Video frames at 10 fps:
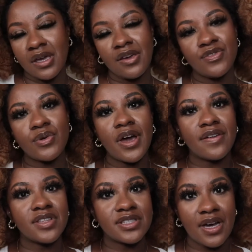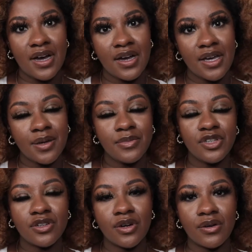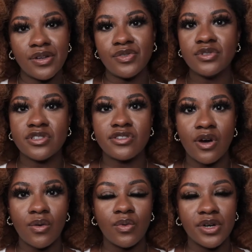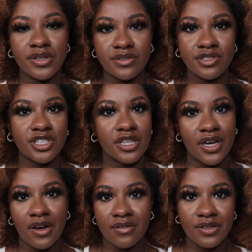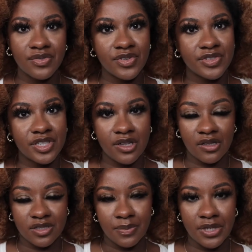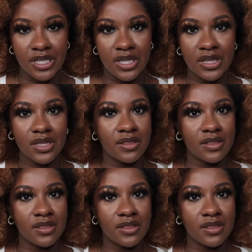If you have the time, and if you just don't want to shell out the $15 a month,